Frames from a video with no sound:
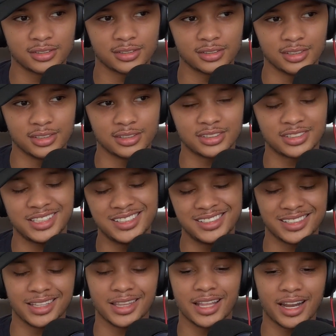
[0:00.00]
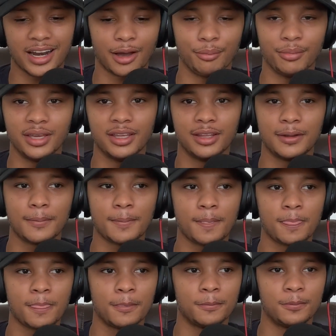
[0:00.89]
season that I'm in,
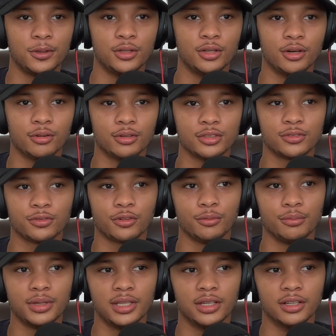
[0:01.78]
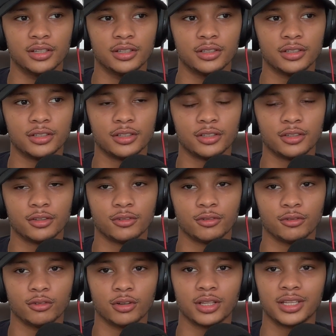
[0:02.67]
it's for me to
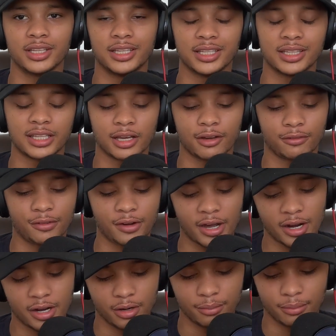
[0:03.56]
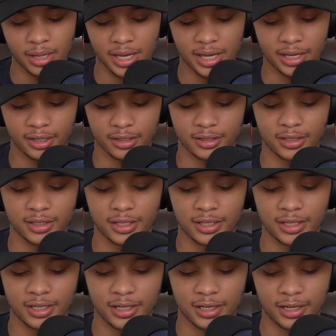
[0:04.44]
really get that fire back,
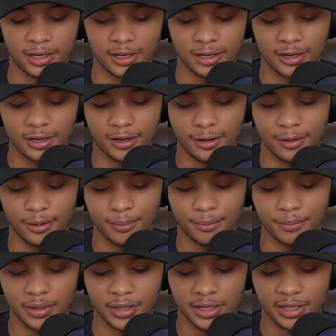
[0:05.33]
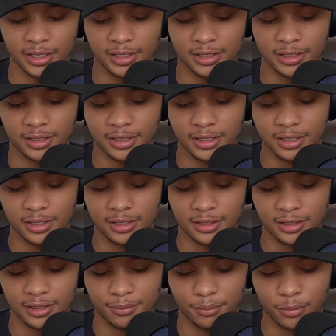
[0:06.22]
and
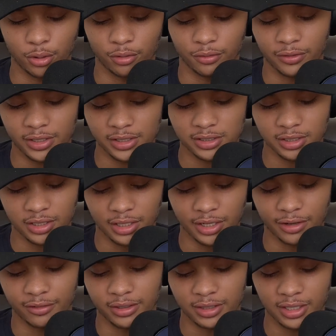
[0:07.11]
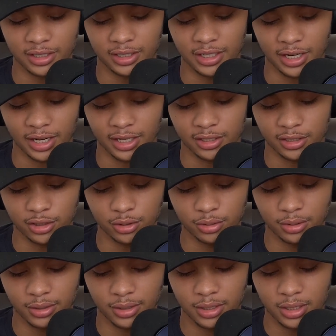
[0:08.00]
motivation and everything that I
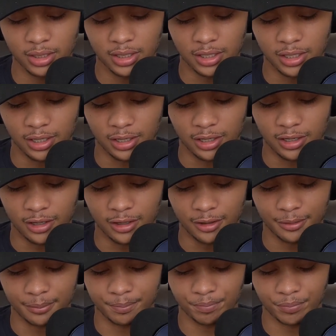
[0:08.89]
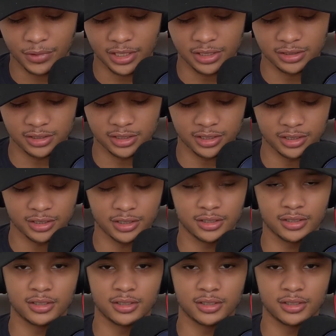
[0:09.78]
do, into